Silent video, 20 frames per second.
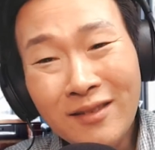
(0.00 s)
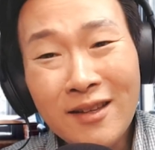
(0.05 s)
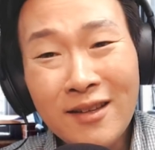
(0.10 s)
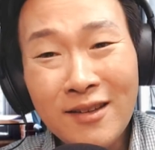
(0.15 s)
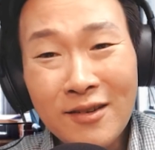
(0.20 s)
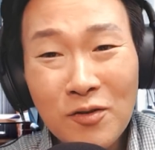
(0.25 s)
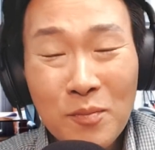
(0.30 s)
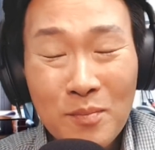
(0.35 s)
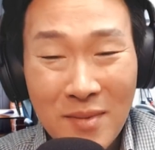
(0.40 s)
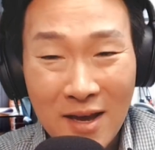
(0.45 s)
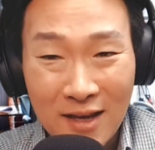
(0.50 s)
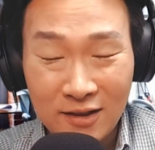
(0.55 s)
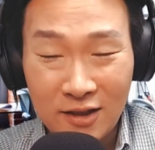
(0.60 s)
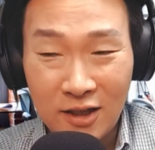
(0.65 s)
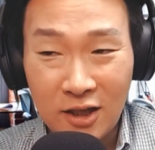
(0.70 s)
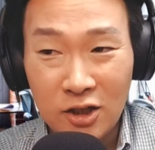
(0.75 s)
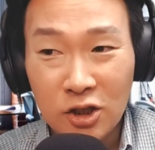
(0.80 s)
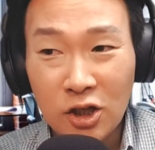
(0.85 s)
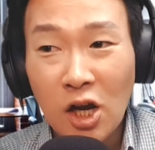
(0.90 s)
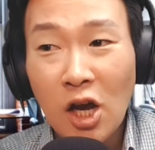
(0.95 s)

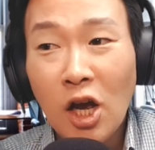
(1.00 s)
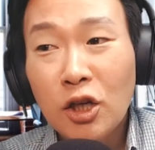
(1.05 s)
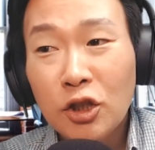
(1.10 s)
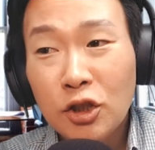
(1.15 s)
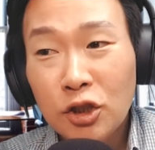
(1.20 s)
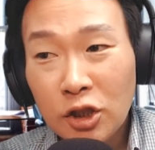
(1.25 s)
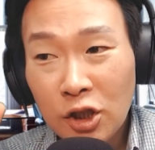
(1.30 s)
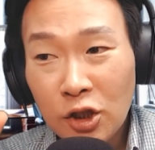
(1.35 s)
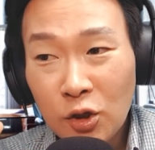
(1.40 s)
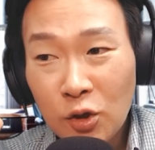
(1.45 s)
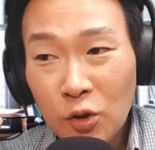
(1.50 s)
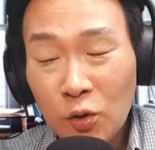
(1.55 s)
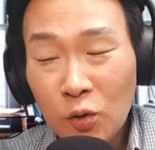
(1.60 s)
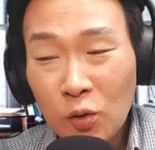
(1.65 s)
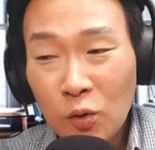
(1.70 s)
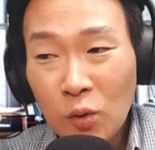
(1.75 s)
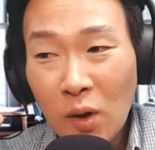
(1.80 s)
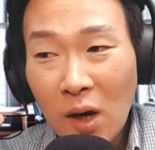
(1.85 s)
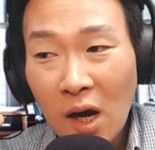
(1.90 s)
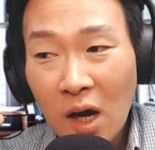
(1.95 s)
message
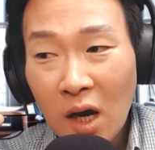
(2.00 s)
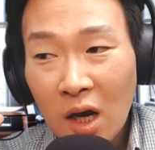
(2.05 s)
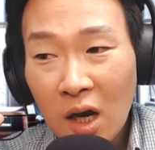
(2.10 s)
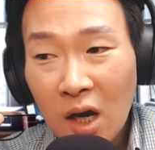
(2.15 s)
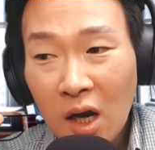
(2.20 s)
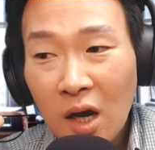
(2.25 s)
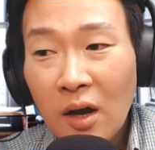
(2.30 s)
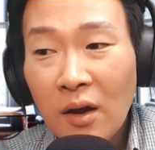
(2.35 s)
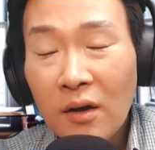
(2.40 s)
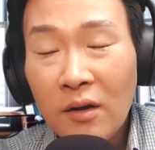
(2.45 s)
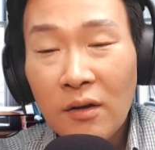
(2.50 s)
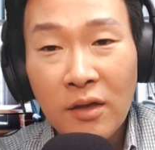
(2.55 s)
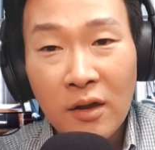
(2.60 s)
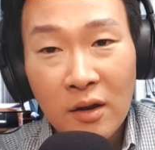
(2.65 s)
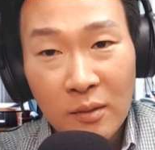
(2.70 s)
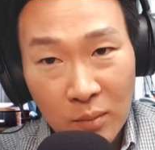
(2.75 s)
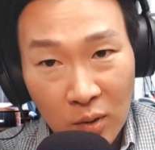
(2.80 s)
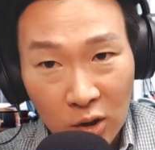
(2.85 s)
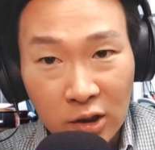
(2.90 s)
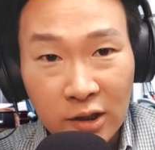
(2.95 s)
to the
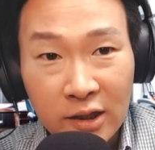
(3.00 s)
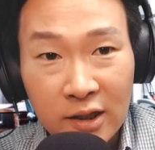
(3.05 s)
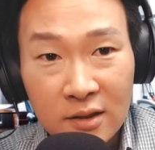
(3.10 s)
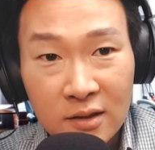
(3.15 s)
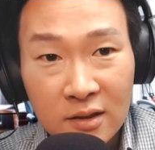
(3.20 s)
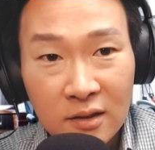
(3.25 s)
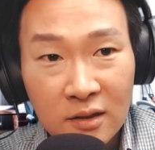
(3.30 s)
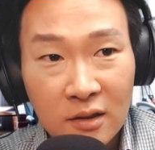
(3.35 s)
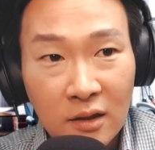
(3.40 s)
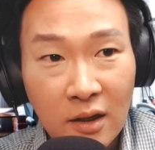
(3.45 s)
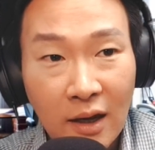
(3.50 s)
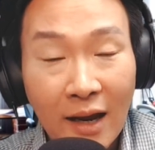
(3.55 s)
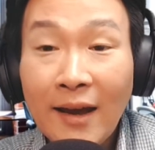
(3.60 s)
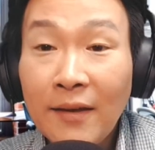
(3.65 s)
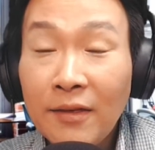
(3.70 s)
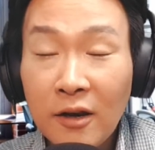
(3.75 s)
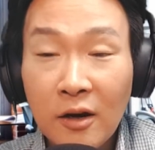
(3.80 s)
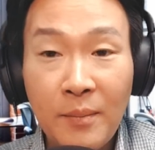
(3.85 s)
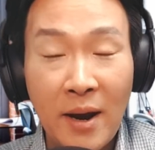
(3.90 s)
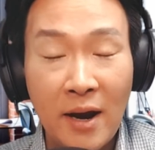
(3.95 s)
bullies and
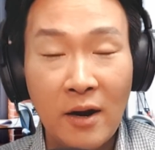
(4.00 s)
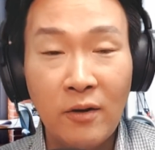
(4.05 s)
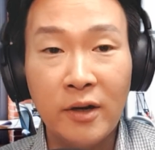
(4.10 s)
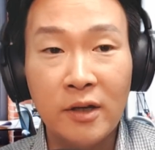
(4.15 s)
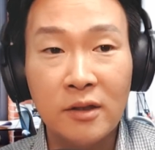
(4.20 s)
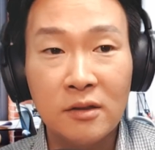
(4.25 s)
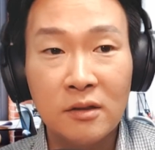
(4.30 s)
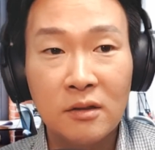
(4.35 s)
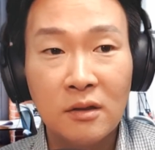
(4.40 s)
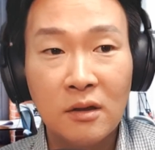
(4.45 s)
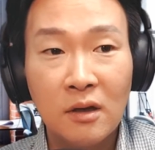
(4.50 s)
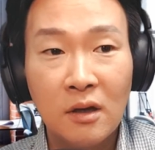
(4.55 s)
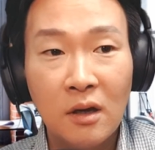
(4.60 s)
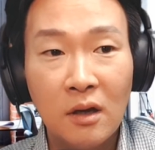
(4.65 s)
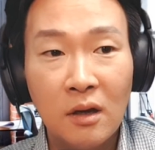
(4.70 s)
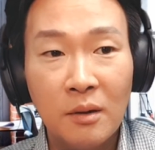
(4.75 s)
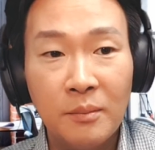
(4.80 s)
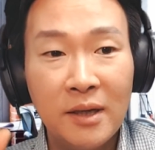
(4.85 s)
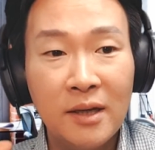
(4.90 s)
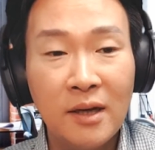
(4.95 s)
their parents,
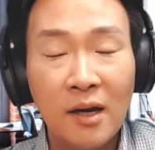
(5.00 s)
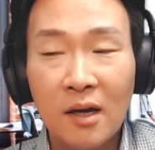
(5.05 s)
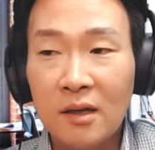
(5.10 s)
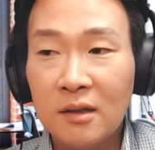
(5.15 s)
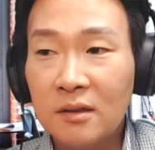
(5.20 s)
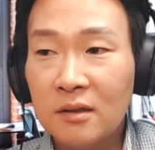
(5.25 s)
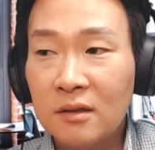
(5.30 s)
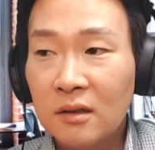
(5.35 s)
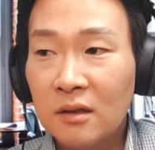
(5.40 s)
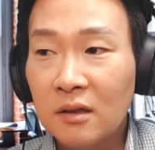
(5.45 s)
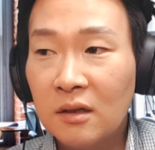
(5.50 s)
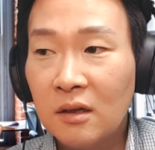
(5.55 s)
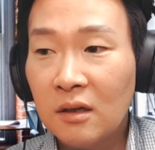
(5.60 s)
because